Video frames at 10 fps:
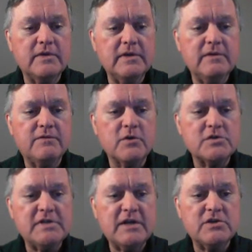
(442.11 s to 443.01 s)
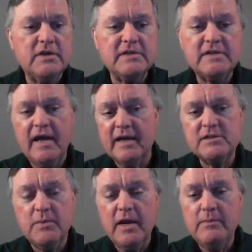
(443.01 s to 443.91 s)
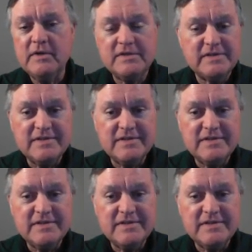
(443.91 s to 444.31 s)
The first section is tax payments.